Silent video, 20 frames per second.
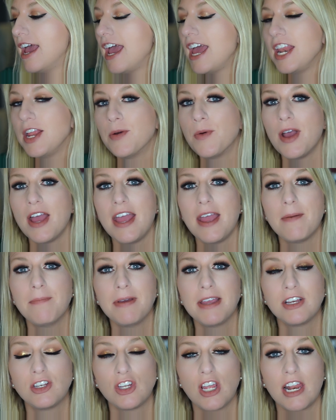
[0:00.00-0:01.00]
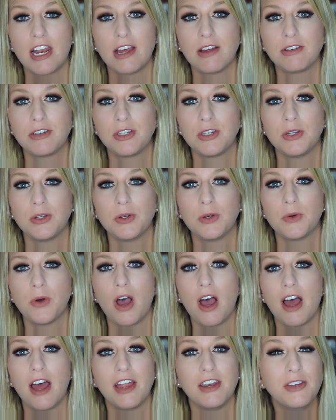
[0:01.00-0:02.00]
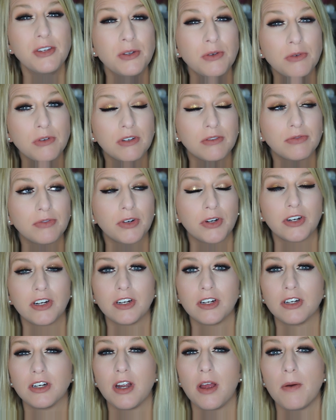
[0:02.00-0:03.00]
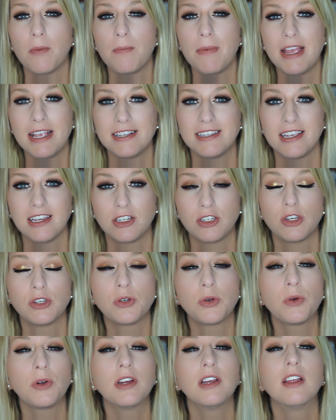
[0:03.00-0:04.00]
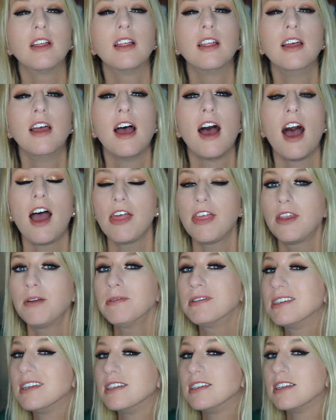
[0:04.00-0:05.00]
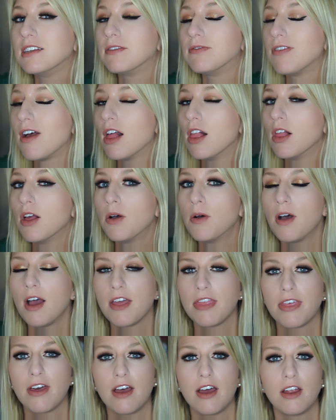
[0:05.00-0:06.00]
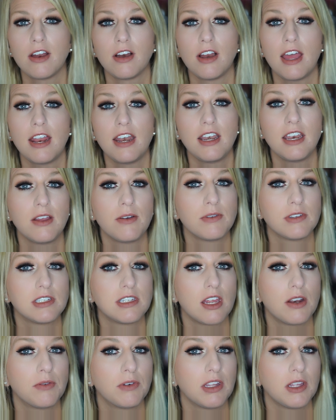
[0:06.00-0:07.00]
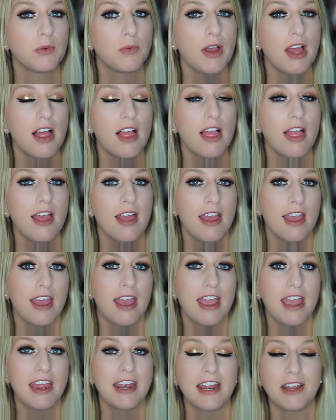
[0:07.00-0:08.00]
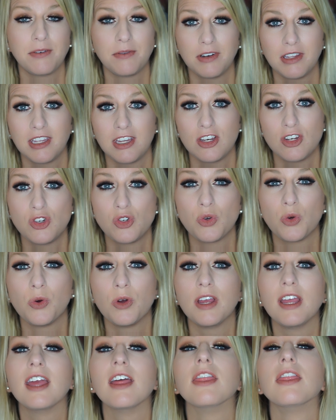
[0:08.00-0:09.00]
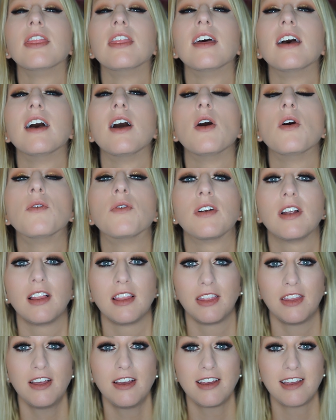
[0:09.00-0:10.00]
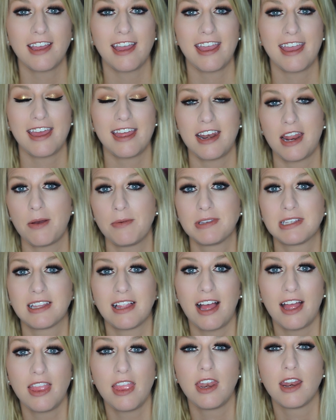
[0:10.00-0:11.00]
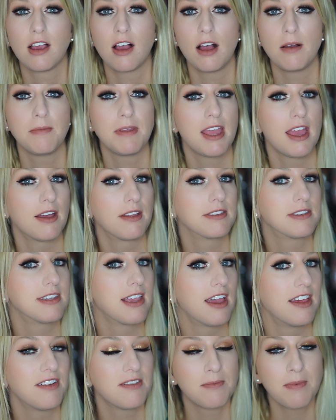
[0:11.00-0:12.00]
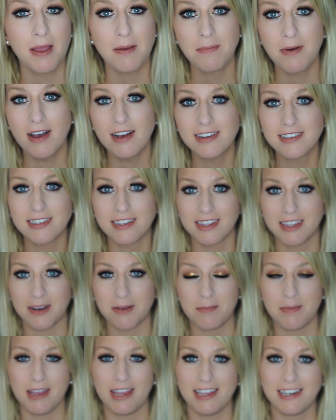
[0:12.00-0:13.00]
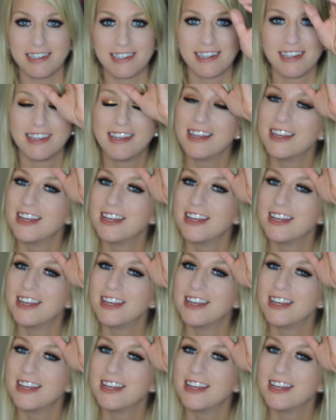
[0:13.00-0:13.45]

Anyway, a big shout out to Anouk for her amazing tutorial. I thought it was easy to follow. I thought her editing was done really well, and I really enjoy the overall look, and I was glad that it got me outside of my box a little bit.